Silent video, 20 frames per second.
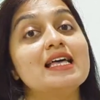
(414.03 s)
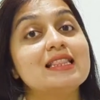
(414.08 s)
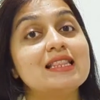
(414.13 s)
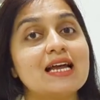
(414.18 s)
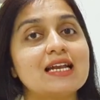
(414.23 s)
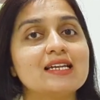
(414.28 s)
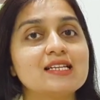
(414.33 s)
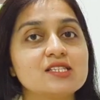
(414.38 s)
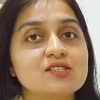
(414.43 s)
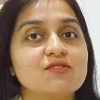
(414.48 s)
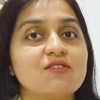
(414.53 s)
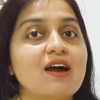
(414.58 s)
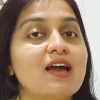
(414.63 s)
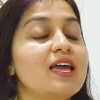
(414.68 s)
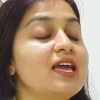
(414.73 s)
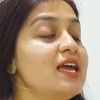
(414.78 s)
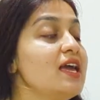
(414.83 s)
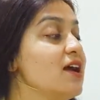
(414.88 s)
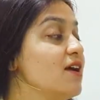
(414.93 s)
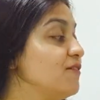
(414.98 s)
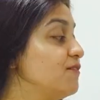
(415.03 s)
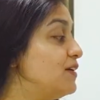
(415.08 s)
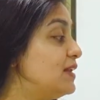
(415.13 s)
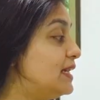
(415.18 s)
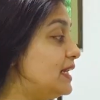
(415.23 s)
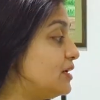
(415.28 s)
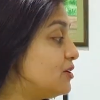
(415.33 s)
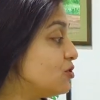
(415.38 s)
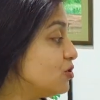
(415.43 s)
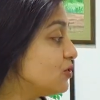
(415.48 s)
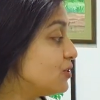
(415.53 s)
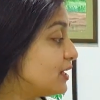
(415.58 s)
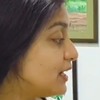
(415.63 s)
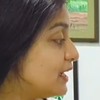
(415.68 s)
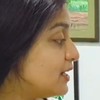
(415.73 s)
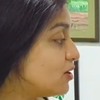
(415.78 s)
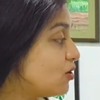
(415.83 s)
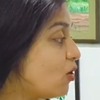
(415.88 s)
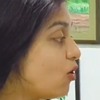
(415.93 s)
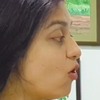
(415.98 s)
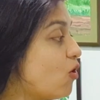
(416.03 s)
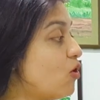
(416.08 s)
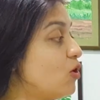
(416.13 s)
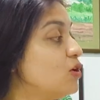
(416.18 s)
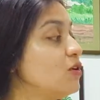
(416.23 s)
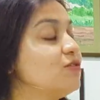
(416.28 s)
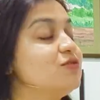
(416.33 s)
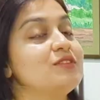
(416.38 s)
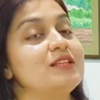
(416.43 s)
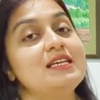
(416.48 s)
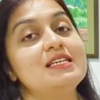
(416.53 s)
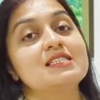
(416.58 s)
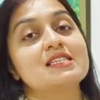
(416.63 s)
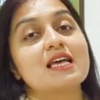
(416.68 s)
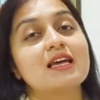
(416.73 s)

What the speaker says: That is why we need to treat all of these